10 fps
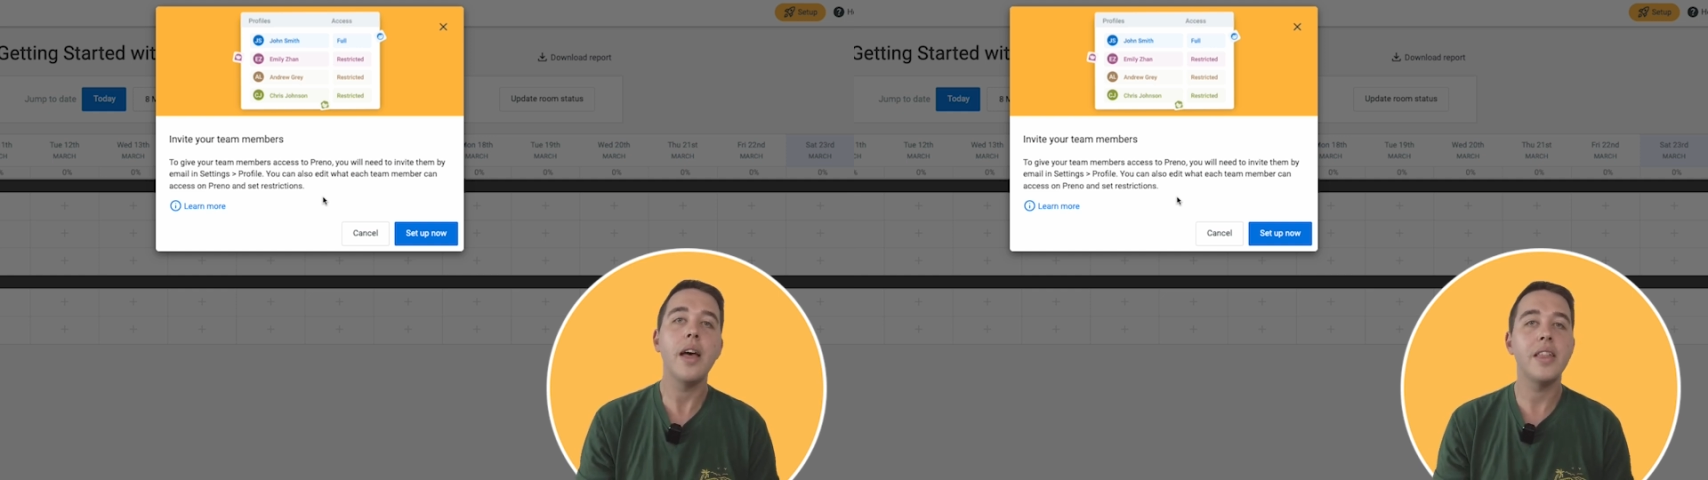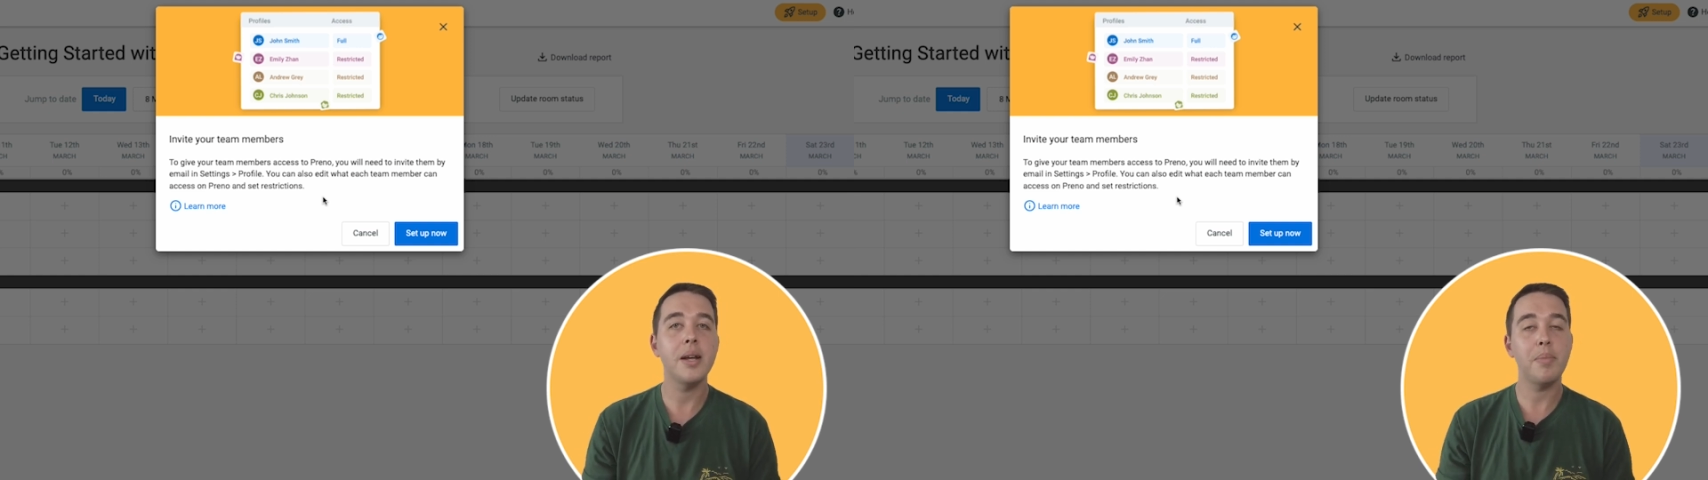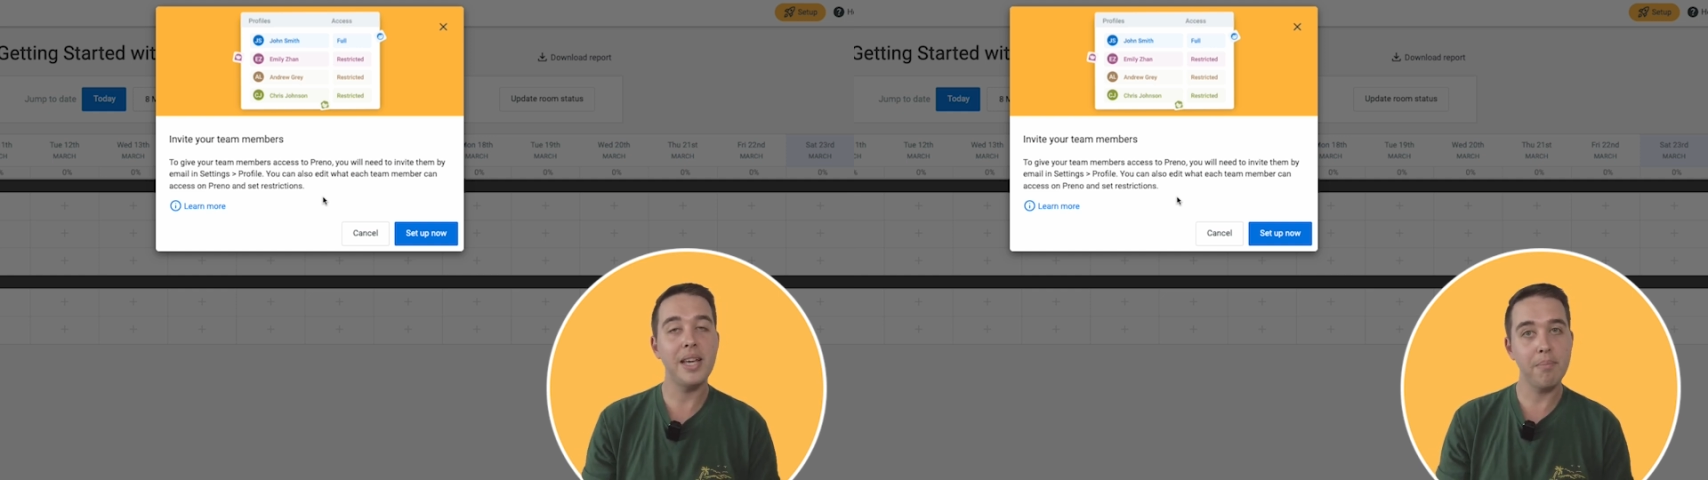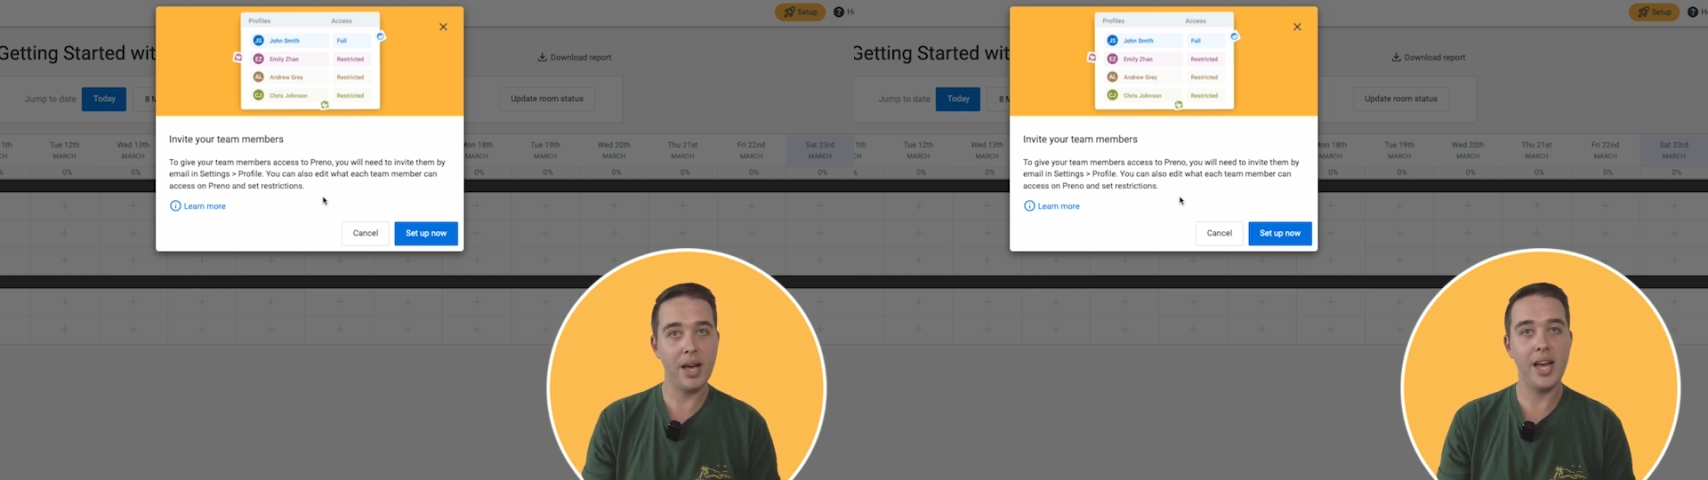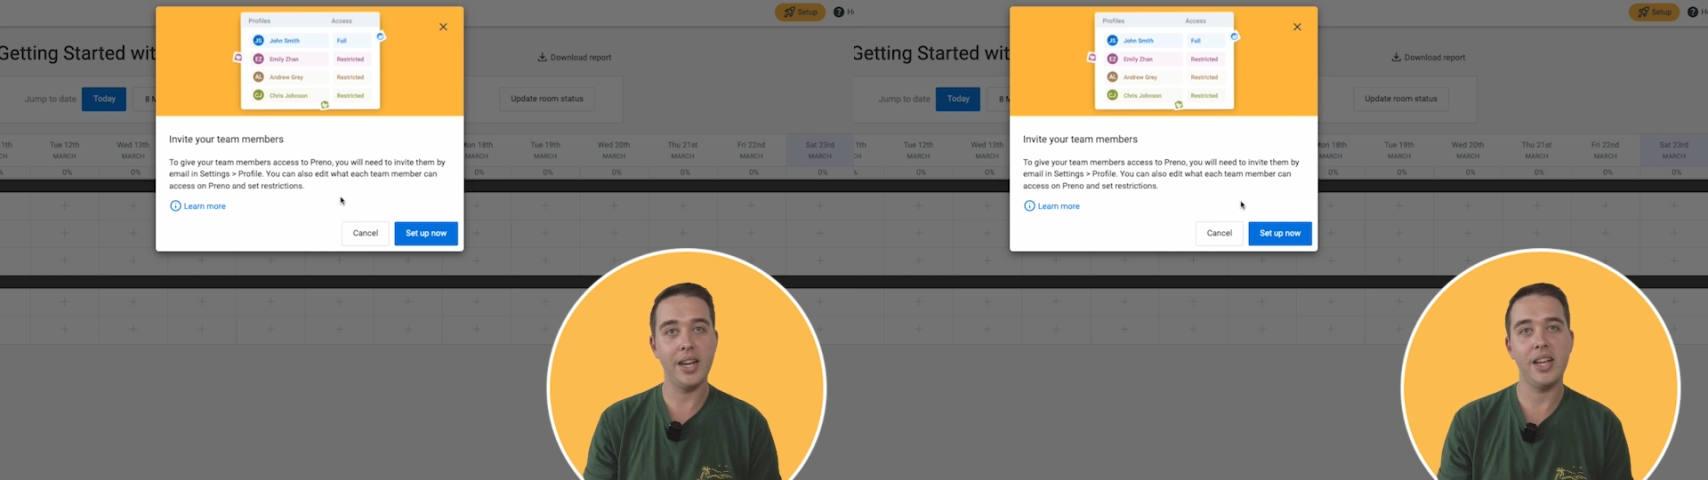that are being
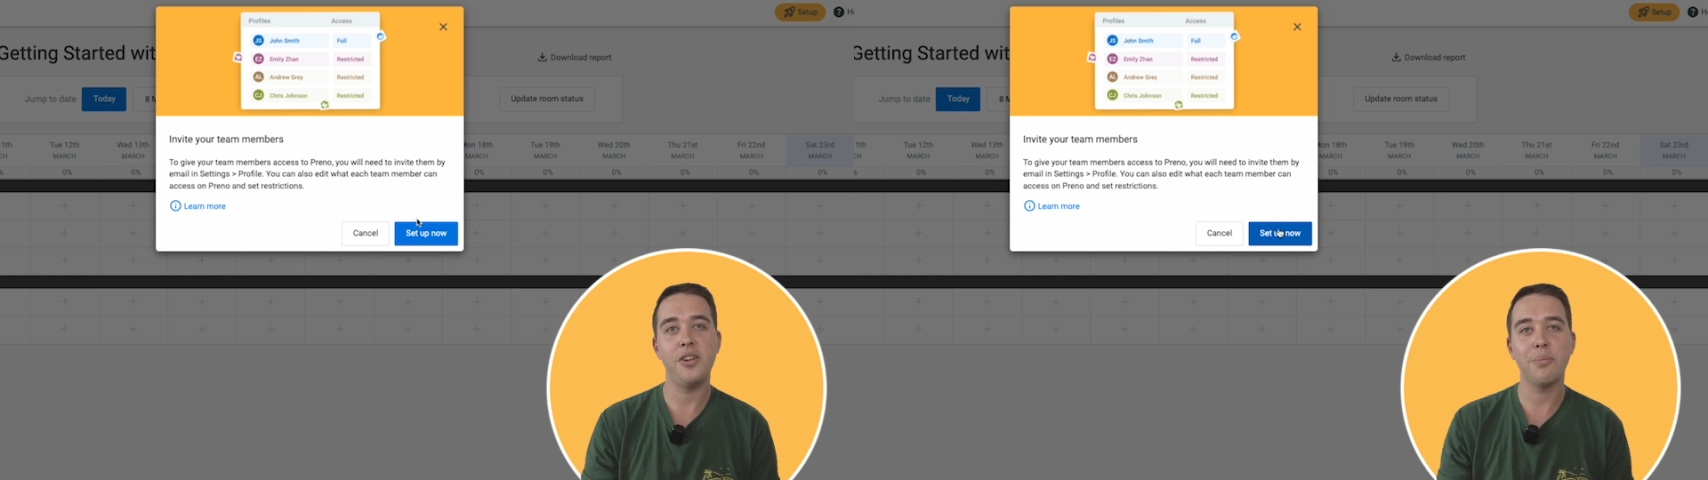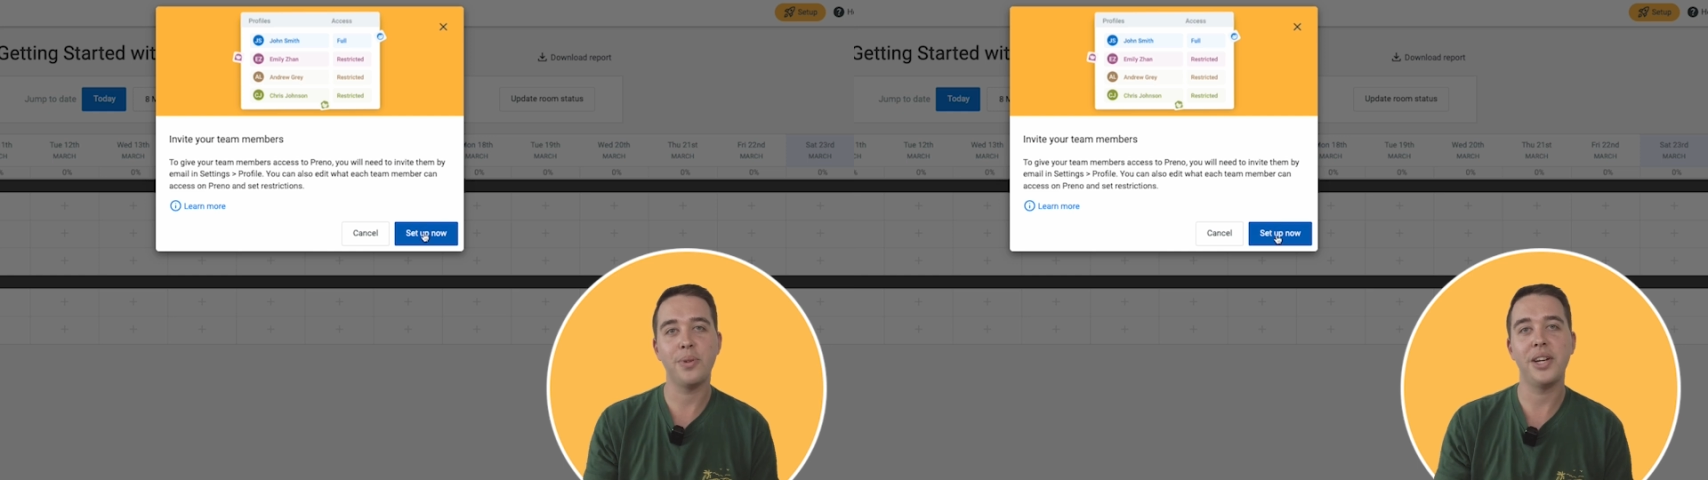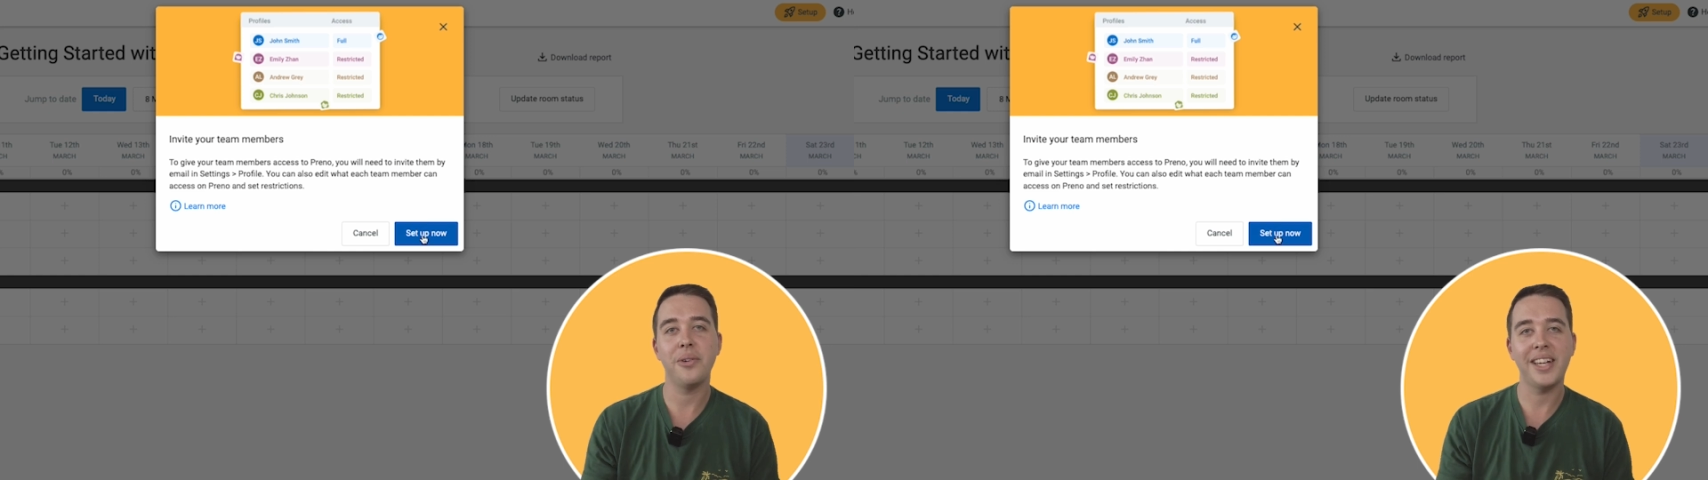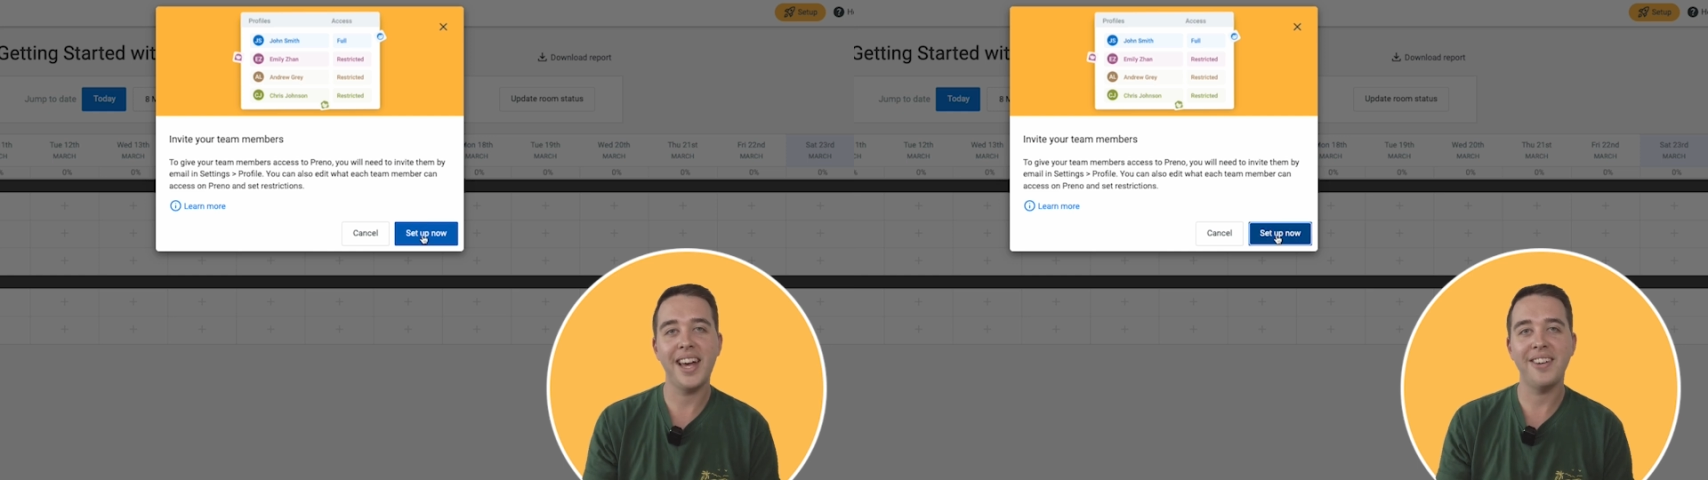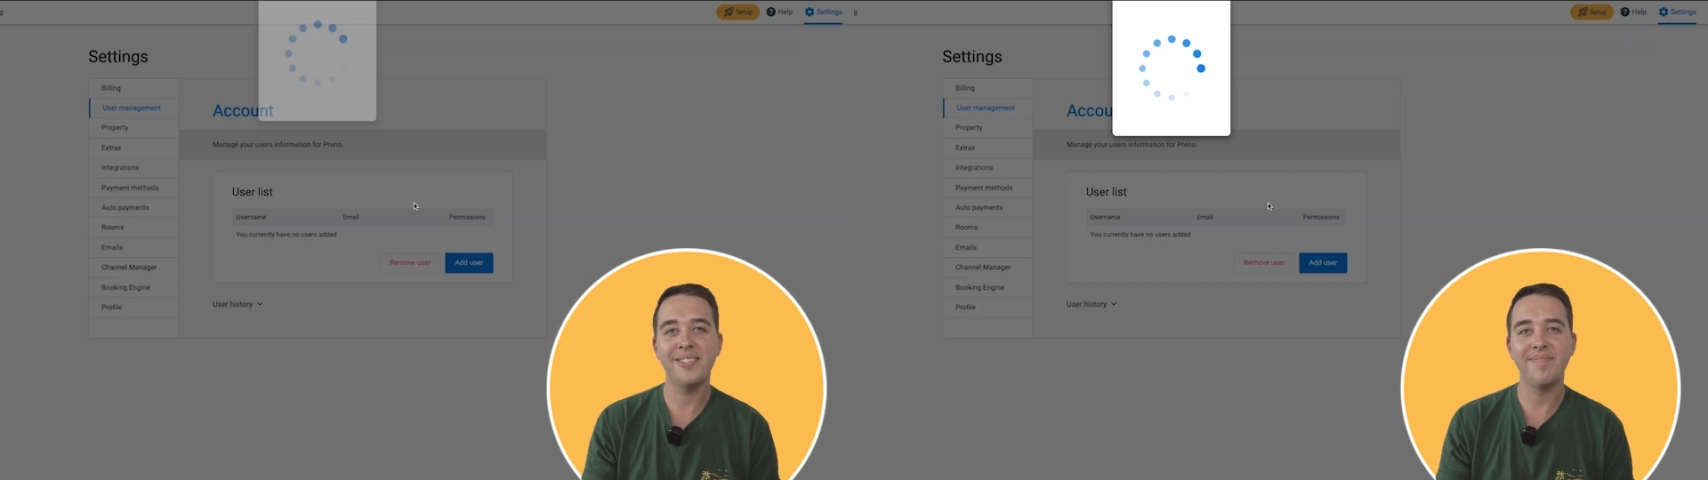made in your Preno
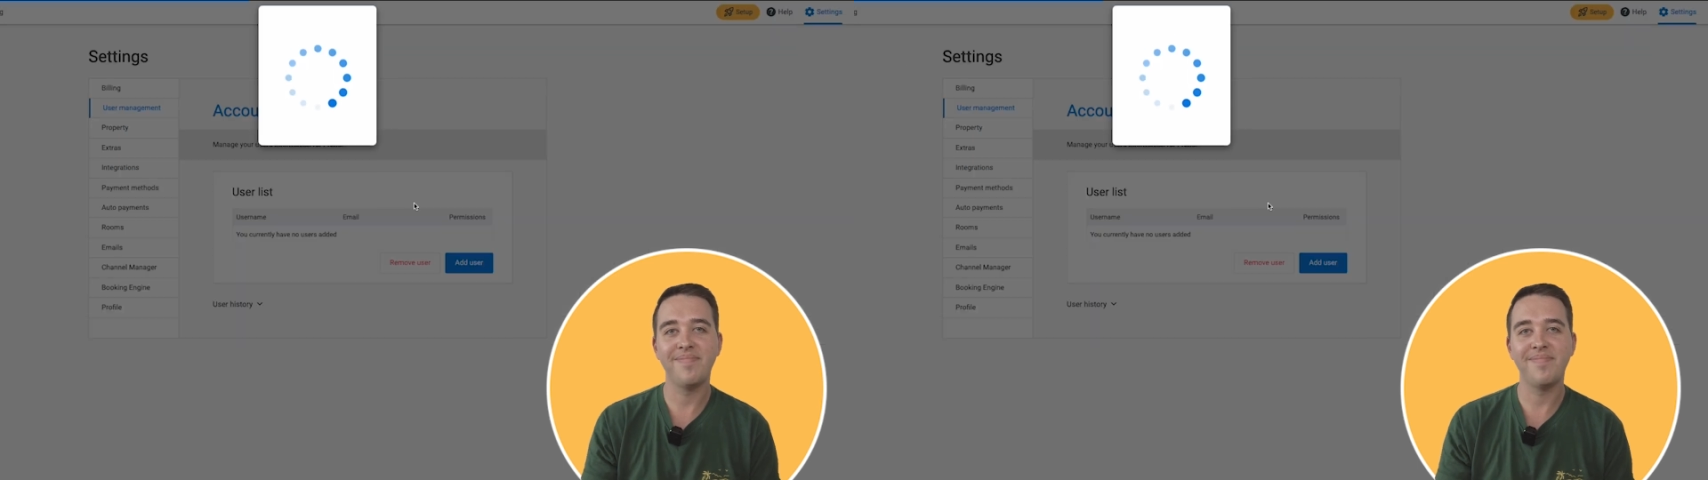account.